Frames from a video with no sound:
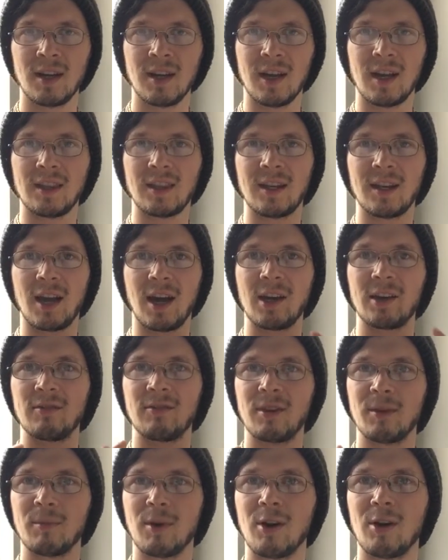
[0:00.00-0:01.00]
and then out of
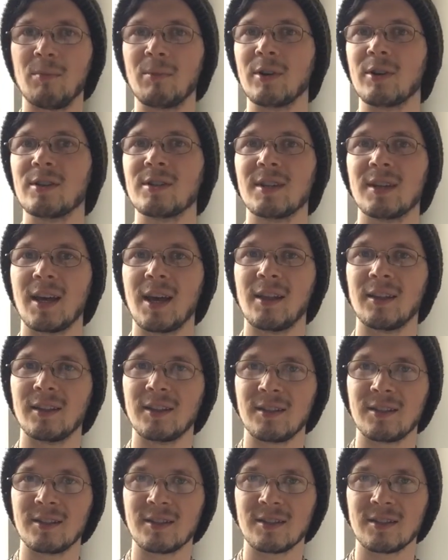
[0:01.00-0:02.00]
him all
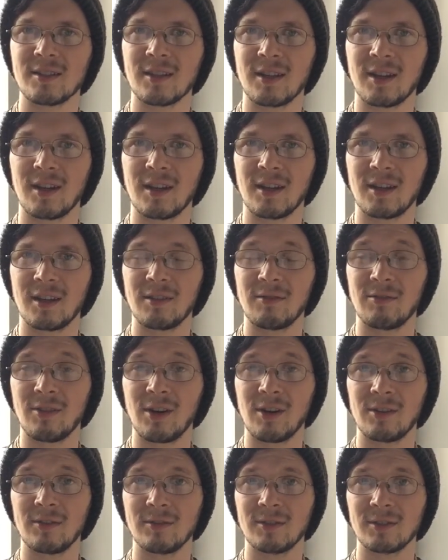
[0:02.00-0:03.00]
personalities
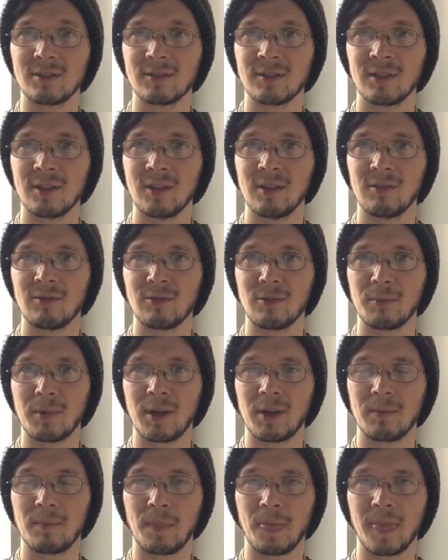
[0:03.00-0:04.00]
evolved from
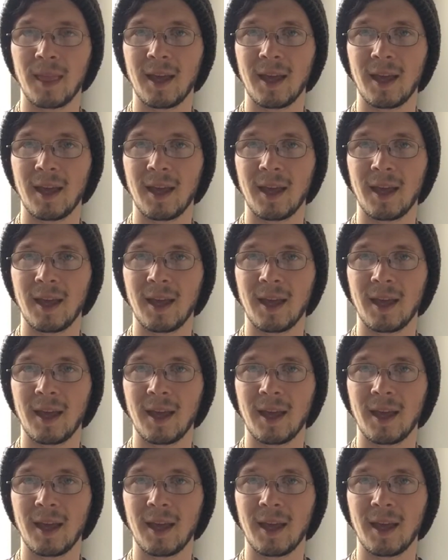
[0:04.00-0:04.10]
him.